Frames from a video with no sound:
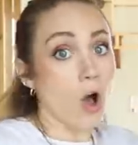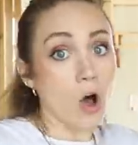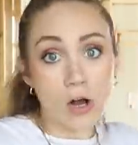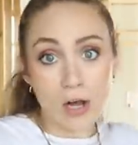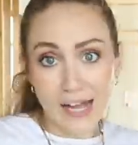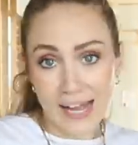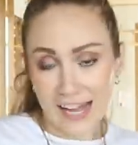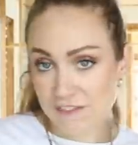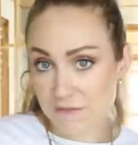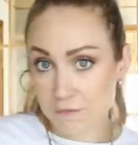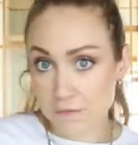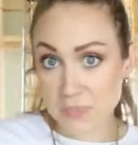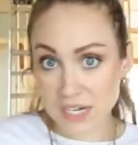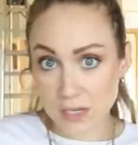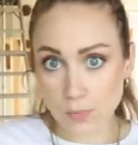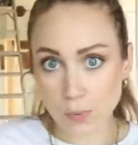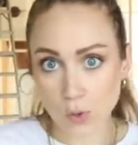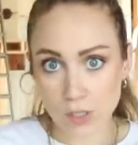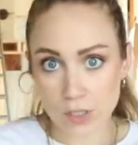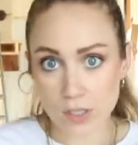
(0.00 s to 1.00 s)
all have
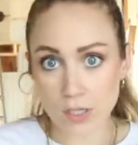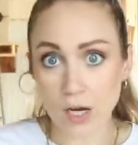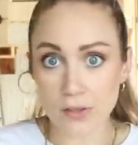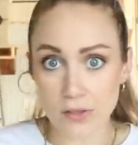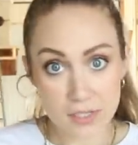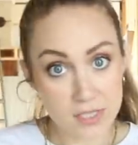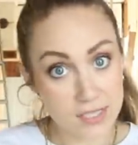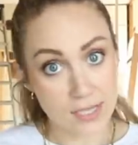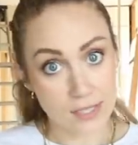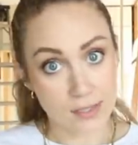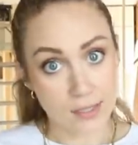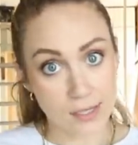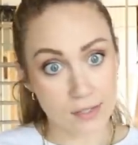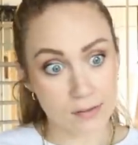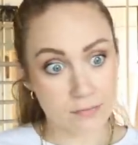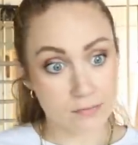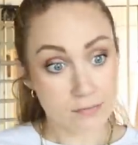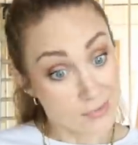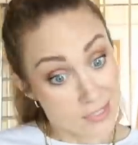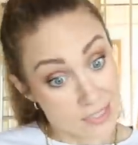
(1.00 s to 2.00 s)
beadboard on the
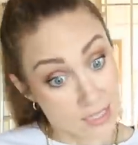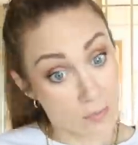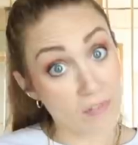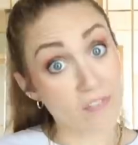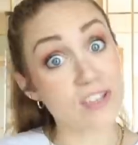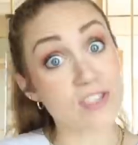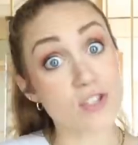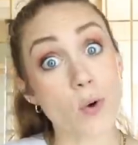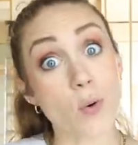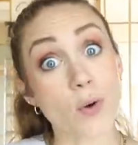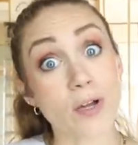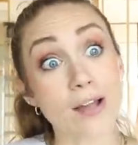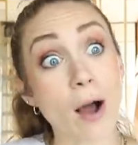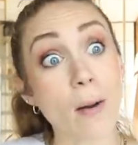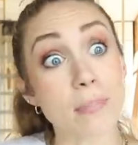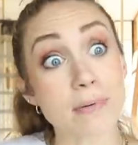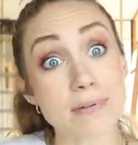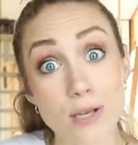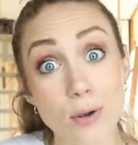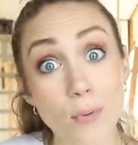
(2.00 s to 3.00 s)
ceiling. Some of it's going
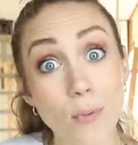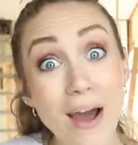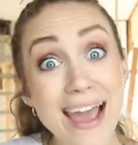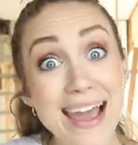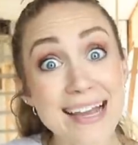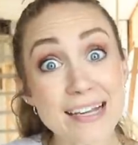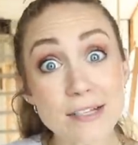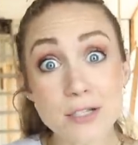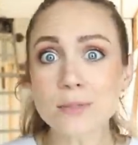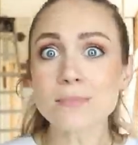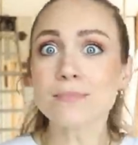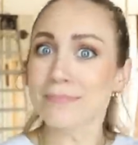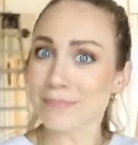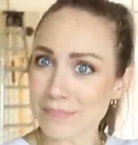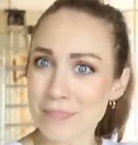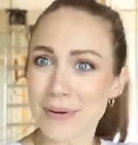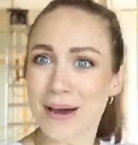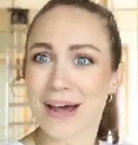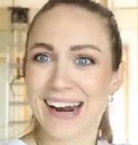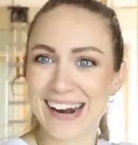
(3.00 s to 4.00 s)
opposite ways,
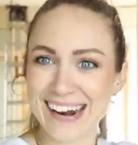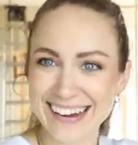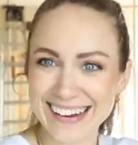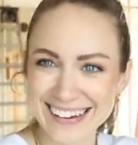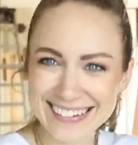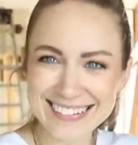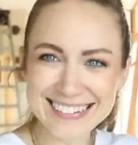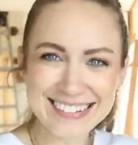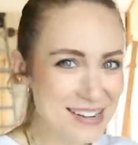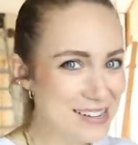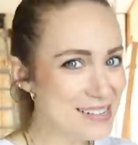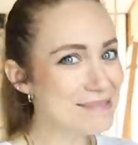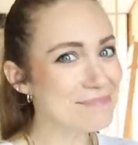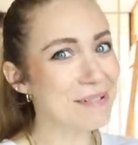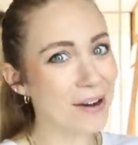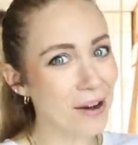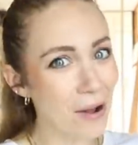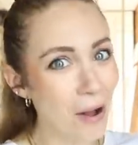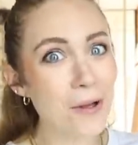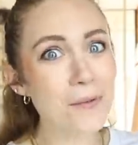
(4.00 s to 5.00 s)

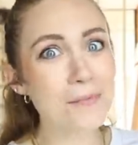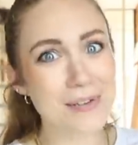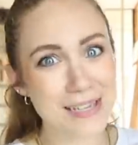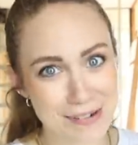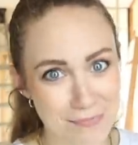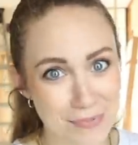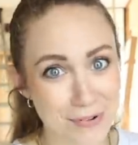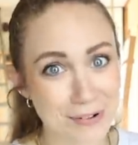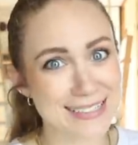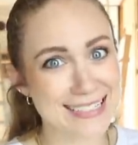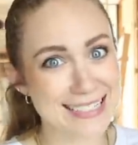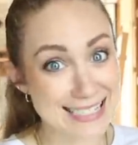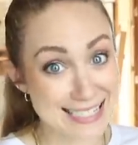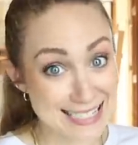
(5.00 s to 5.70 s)
but all beadboard